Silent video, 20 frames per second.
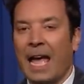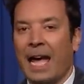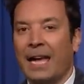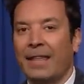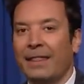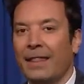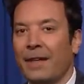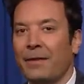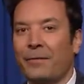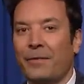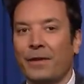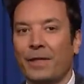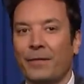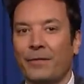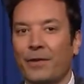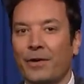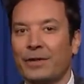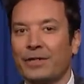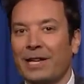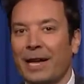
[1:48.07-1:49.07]
and then, for the
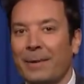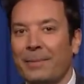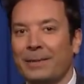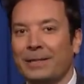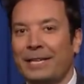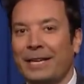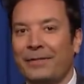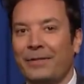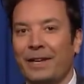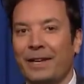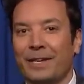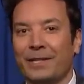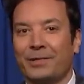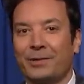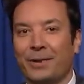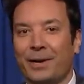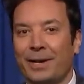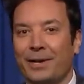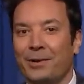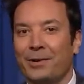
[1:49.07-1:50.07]
first time in TV
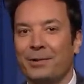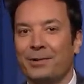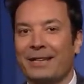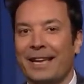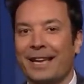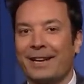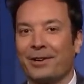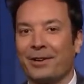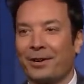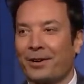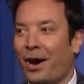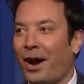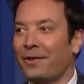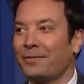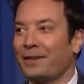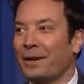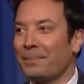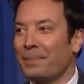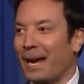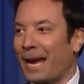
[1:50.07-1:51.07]
history, a news anchor
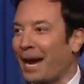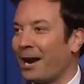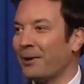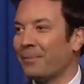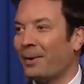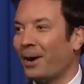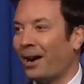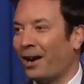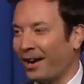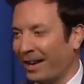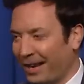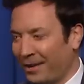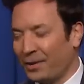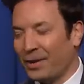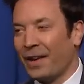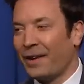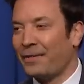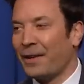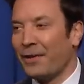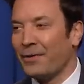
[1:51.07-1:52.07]
coughed up a hairball. I
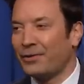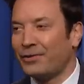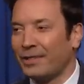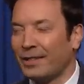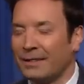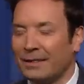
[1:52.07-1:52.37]
have never.